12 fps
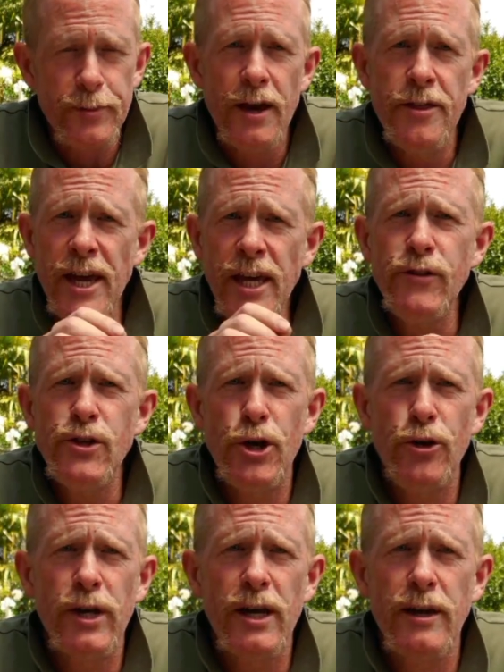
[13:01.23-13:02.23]
Thank you for
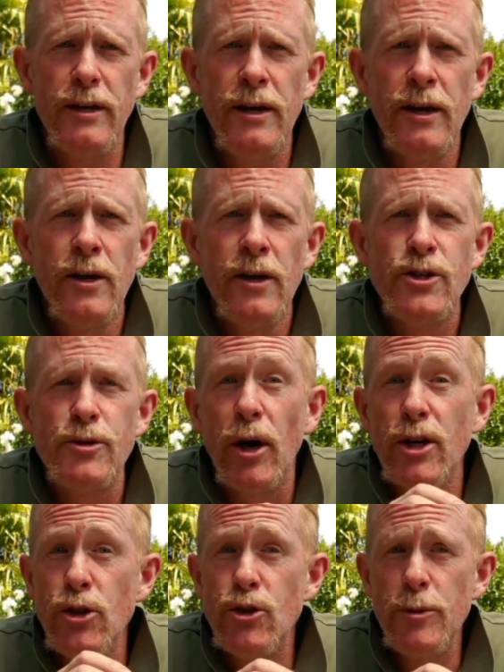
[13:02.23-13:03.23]
tuning in to my
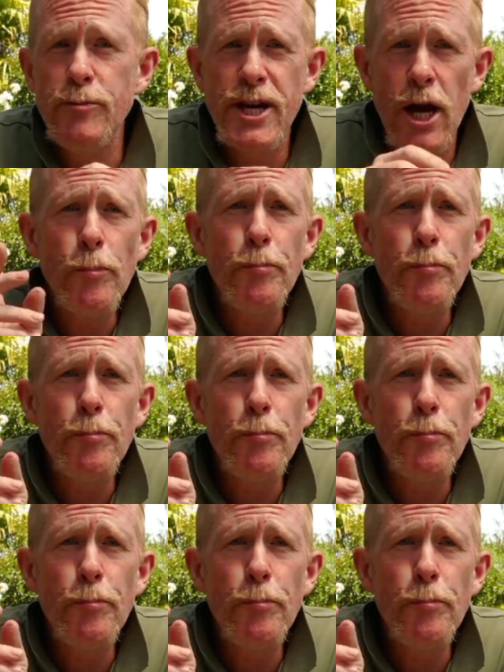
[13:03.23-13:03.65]
YouTube channel,